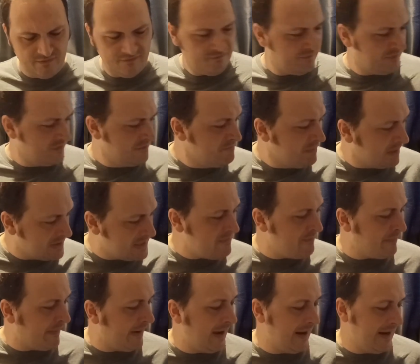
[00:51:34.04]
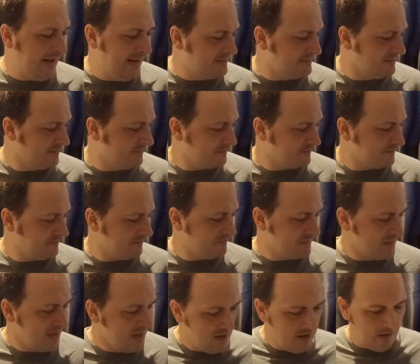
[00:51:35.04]
for the money paid,
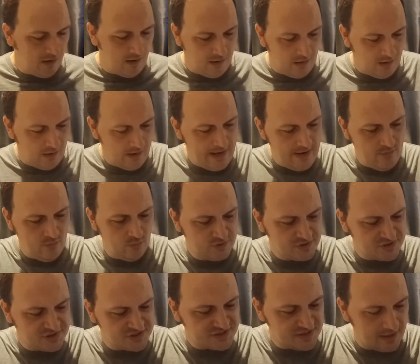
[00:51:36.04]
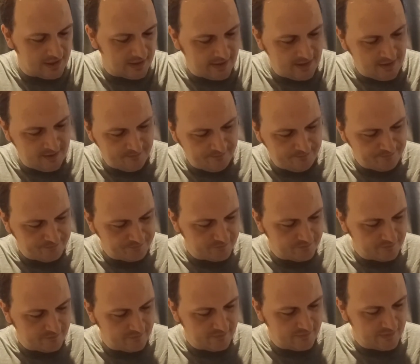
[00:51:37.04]
I would say
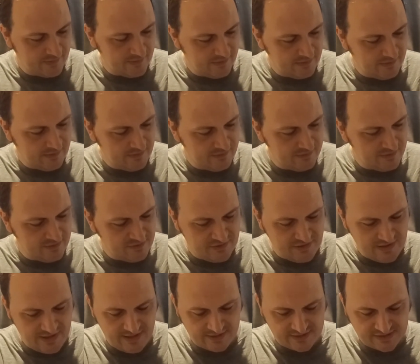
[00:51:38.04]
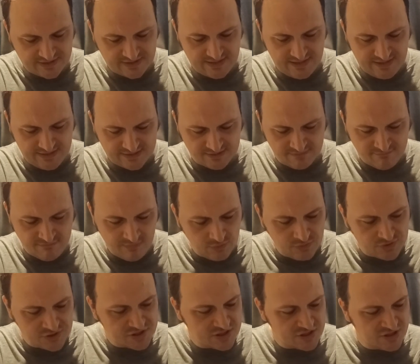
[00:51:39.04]
that this is the
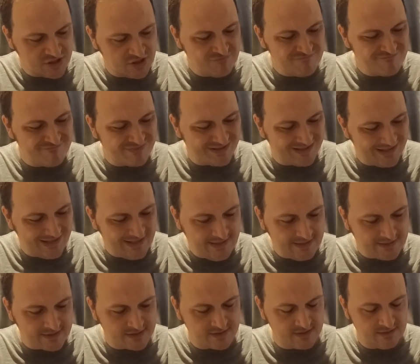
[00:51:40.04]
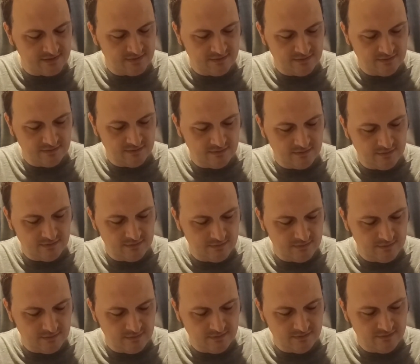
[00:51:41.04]
most complete
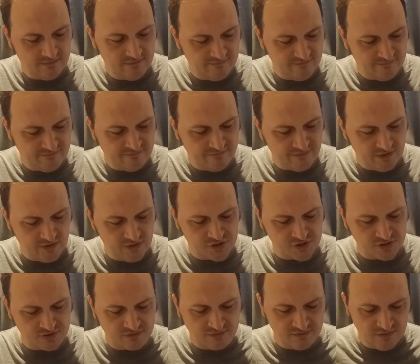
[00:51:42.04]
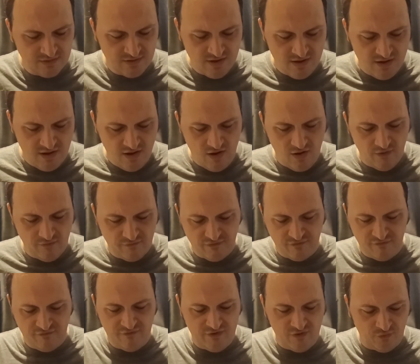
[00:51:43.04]
version of the
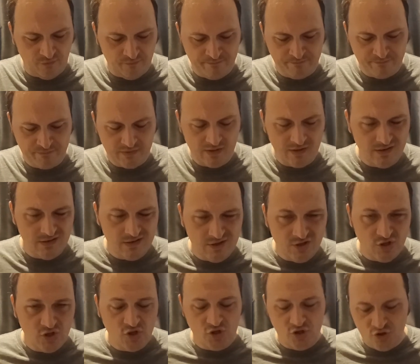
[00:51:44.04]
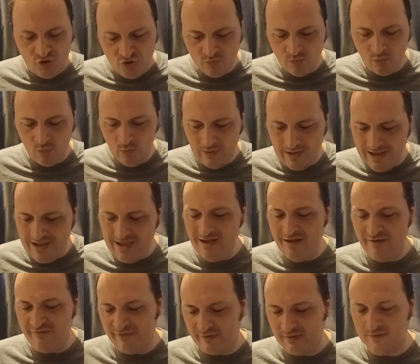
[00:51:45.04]
film you will
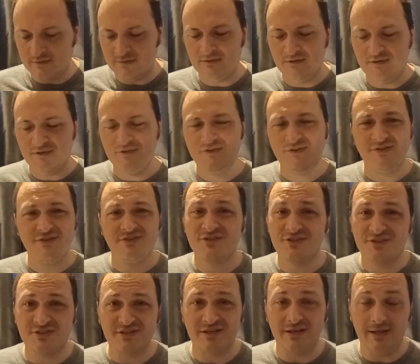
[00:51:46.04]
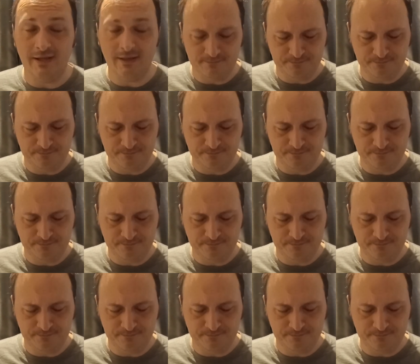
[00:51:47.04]
ever see.